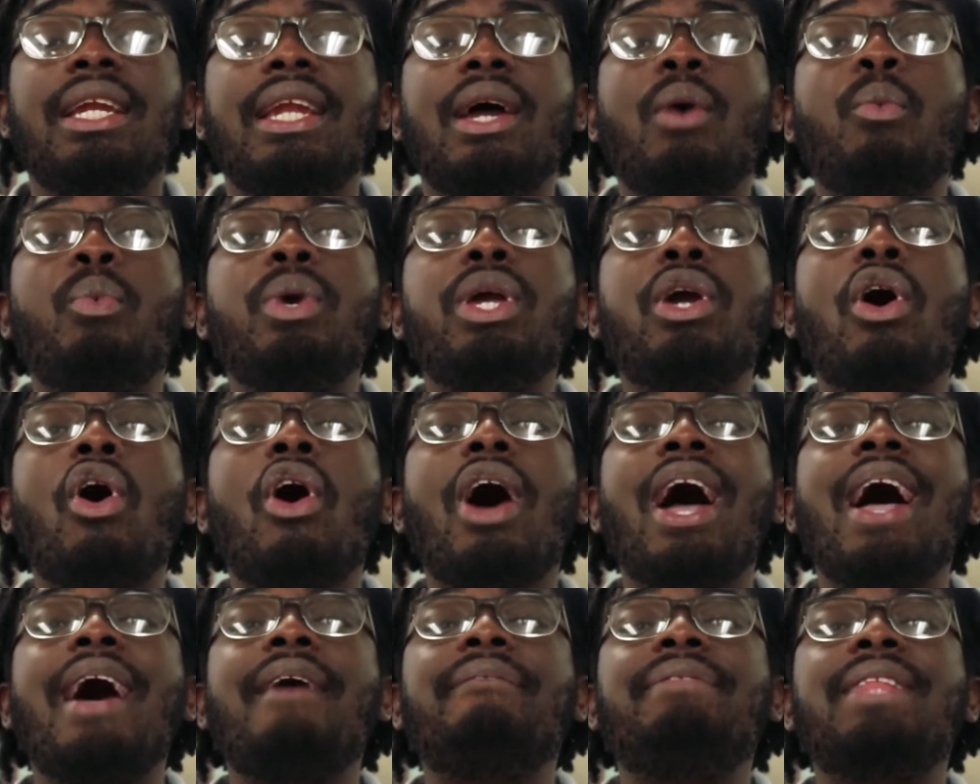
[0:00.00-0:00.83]
And we all
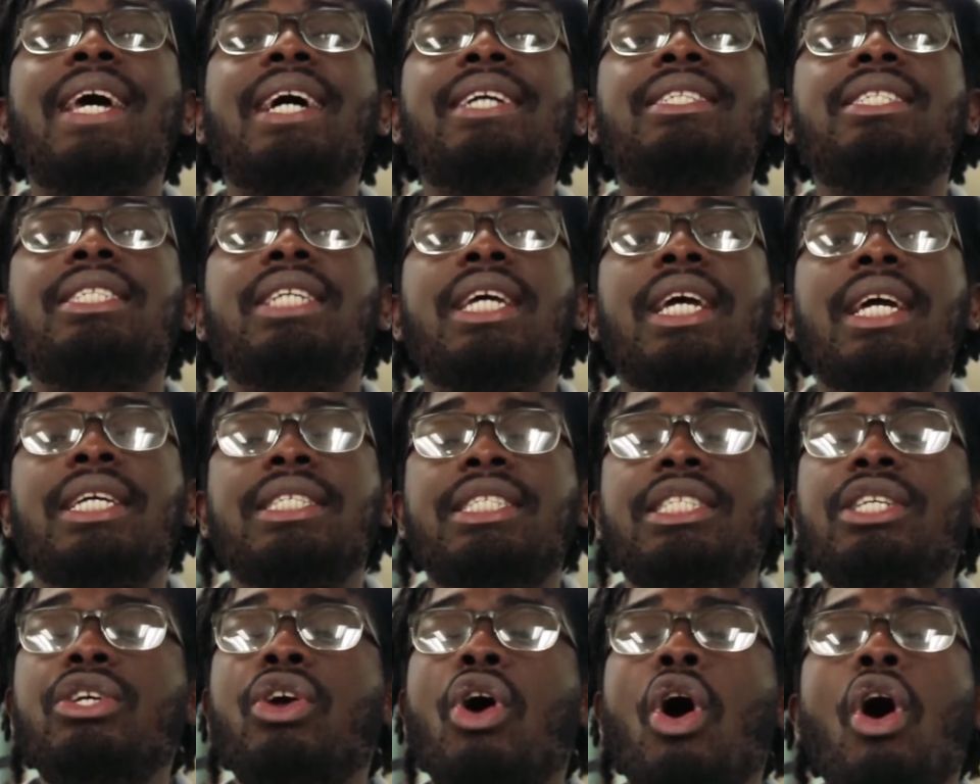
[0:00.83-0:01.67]
have that
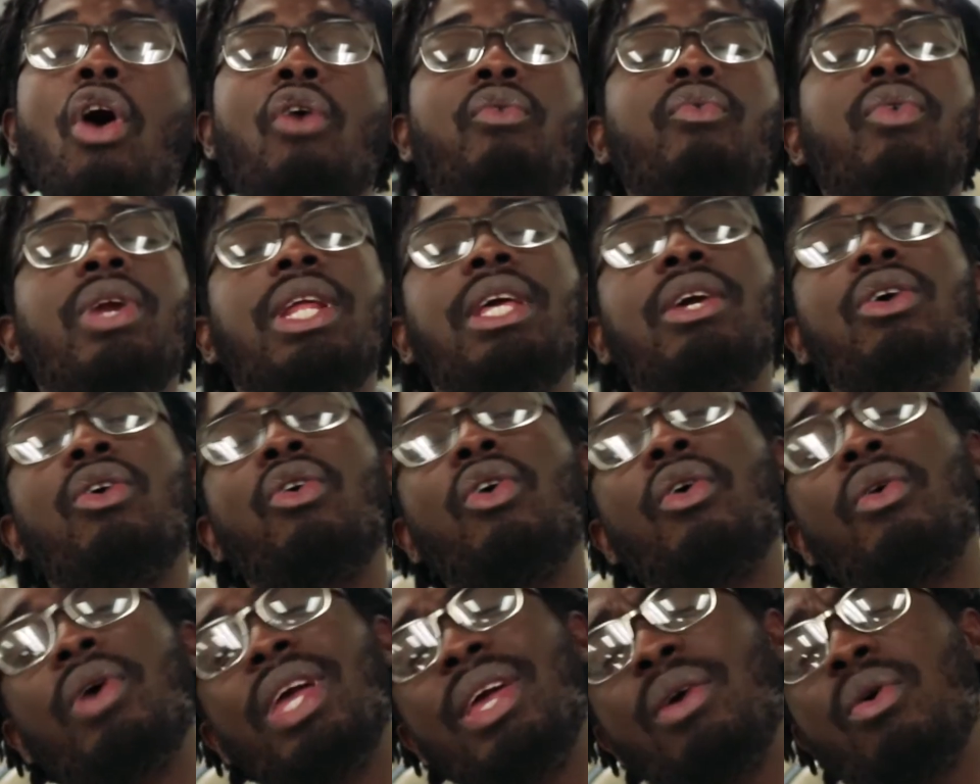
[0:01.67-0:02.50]
chance. You
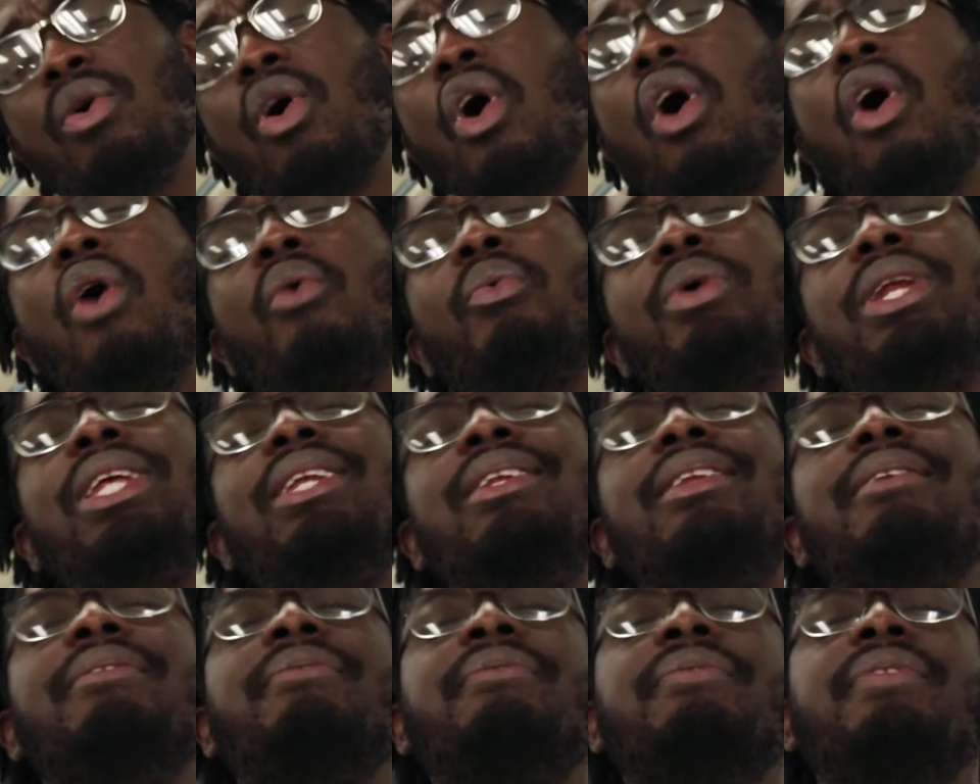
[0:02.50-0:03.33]
already
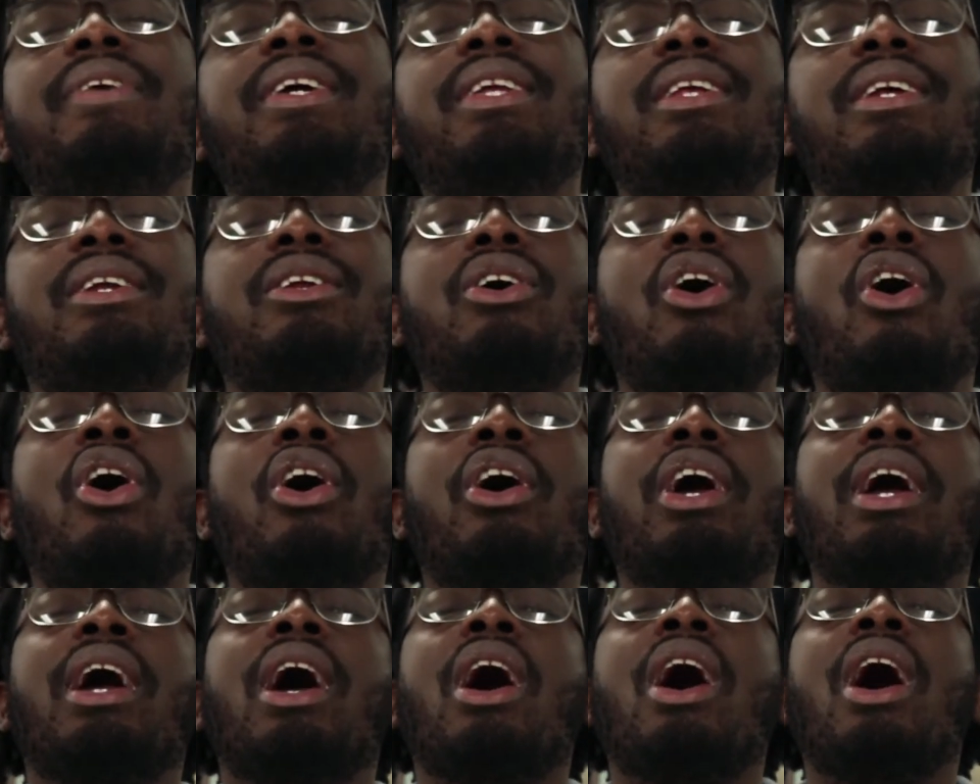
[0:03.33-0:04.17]
defeated
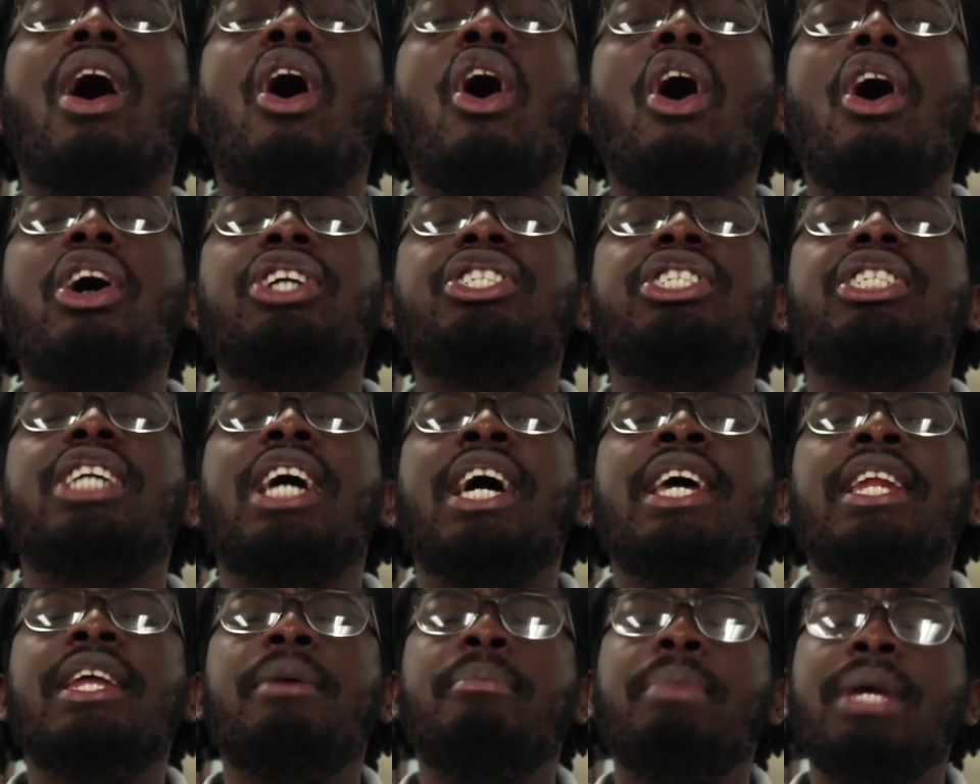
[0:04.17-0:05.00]
our arch
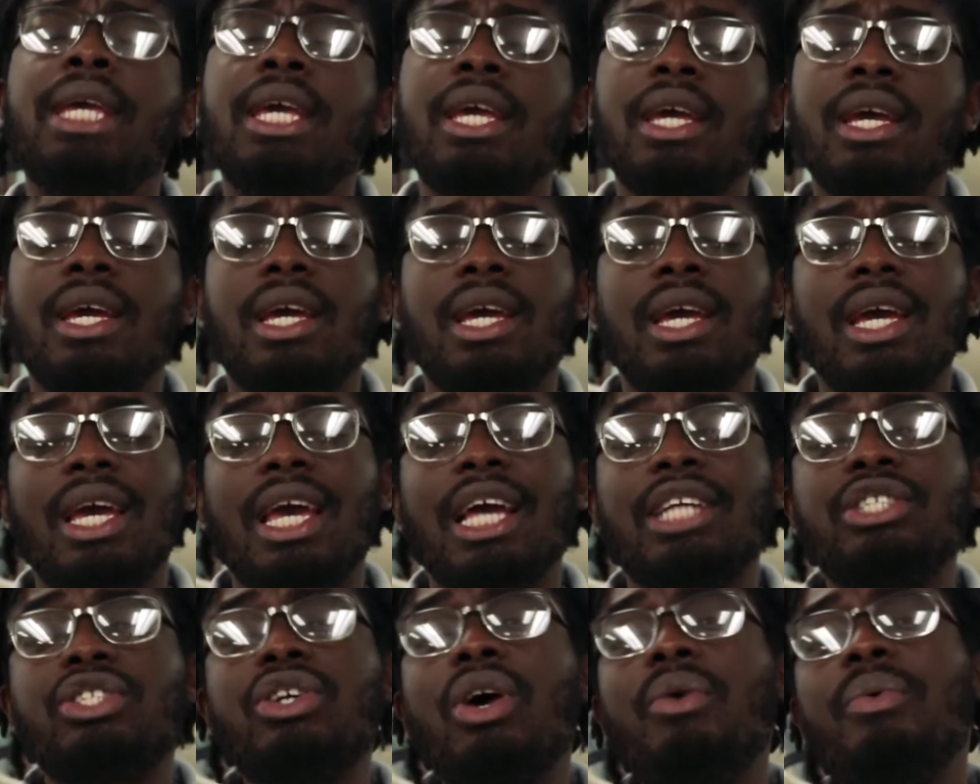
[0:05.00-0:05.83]
enemy.
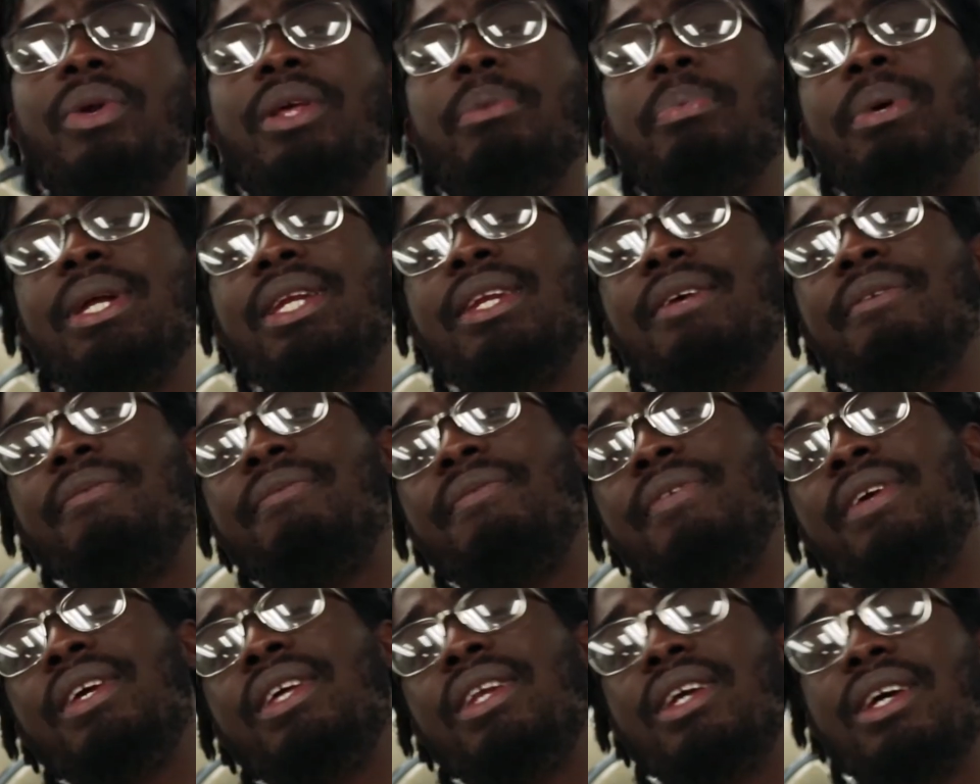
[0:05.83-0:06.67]
It's already been
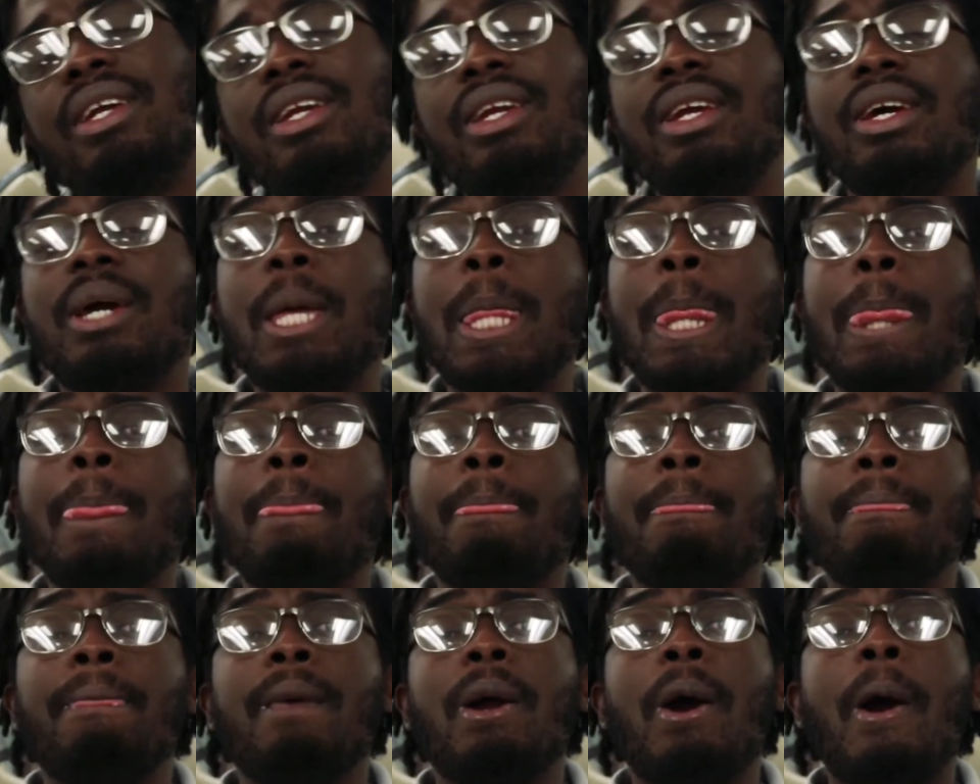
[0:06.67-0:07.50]
defeated.
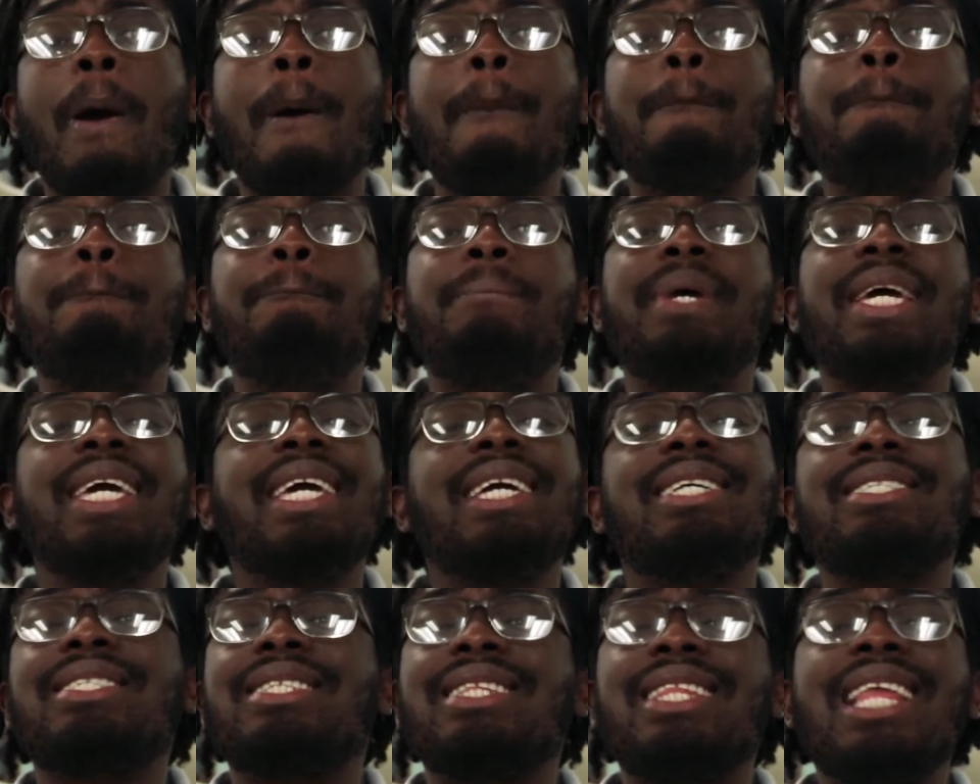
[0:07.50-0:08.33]
Our
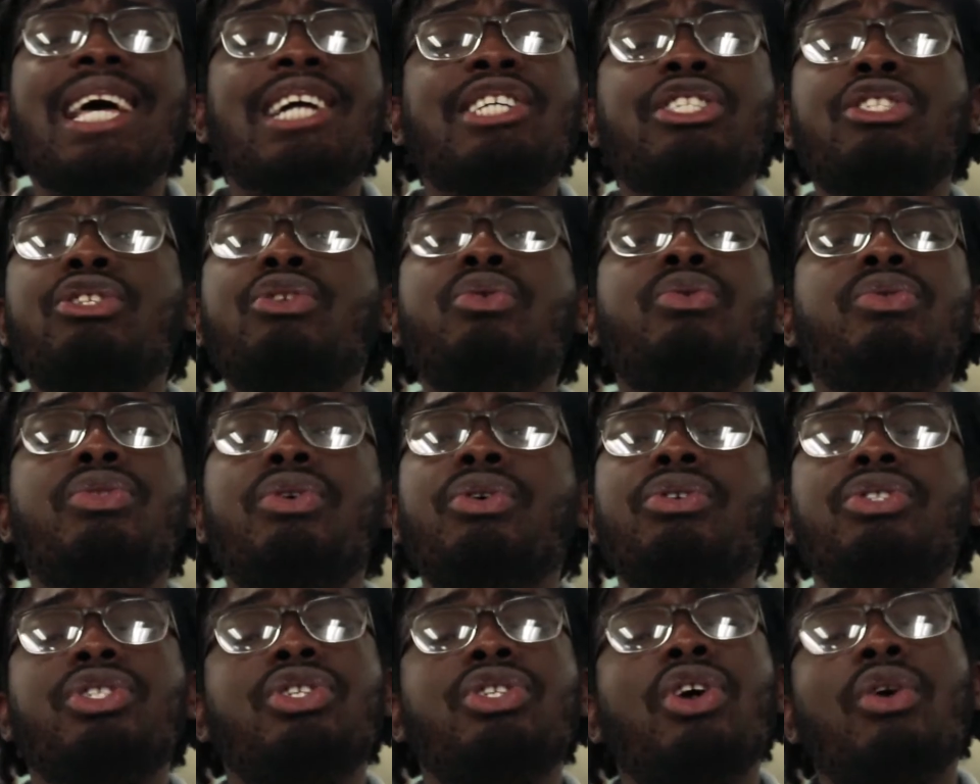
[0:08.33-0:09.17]
biggest Lex
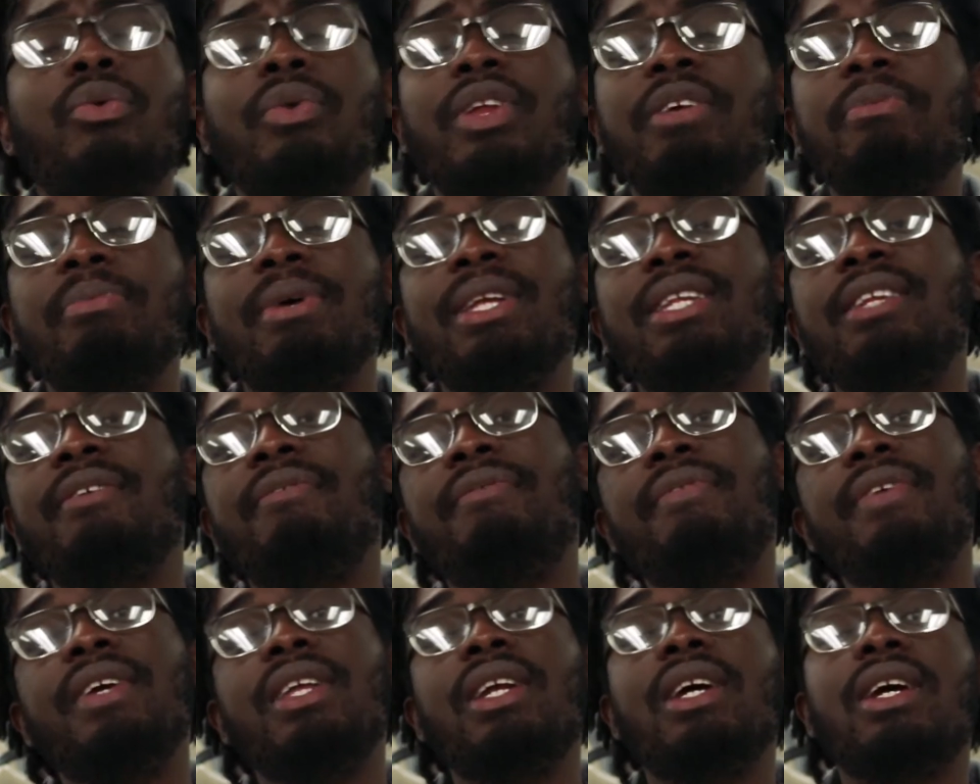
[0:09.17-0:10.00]
Luthor has already been
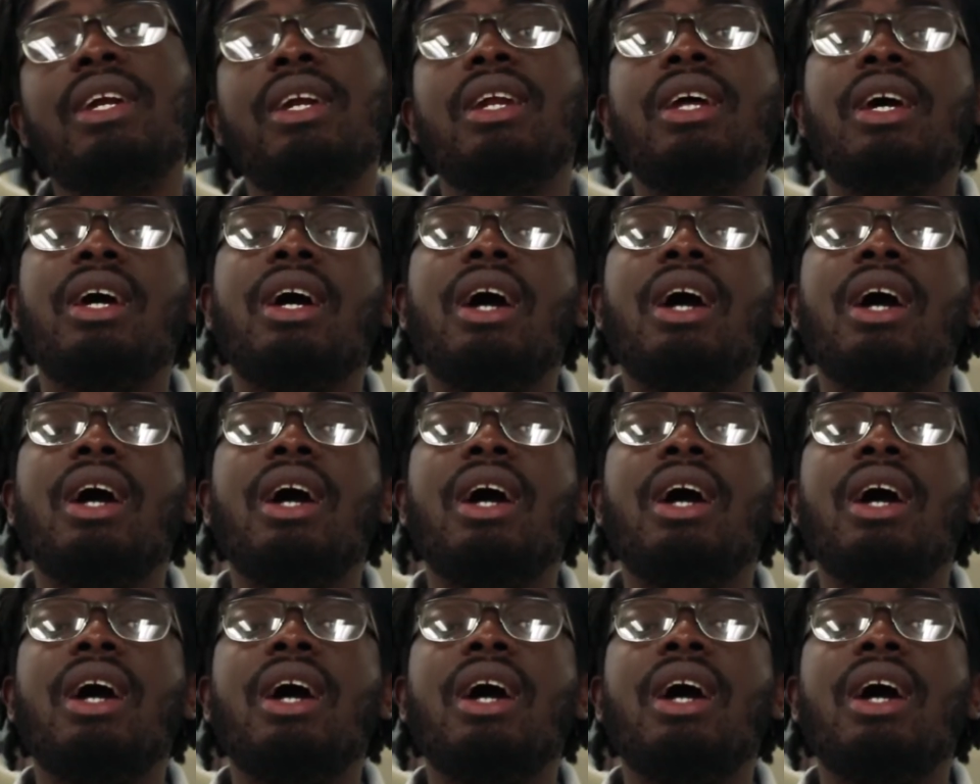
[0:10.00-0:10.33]
defeated.